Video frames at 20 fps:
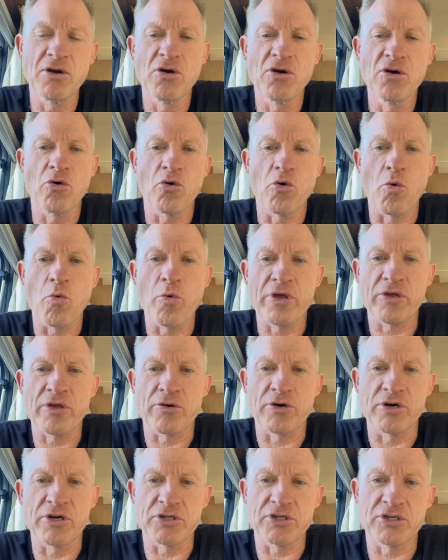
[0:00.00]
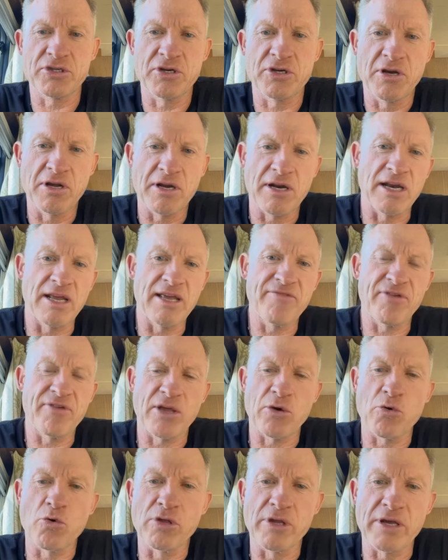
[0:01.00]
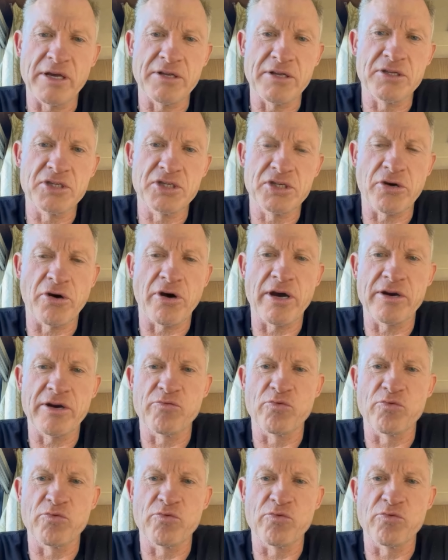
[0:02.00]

or whether it's leaving all the inside,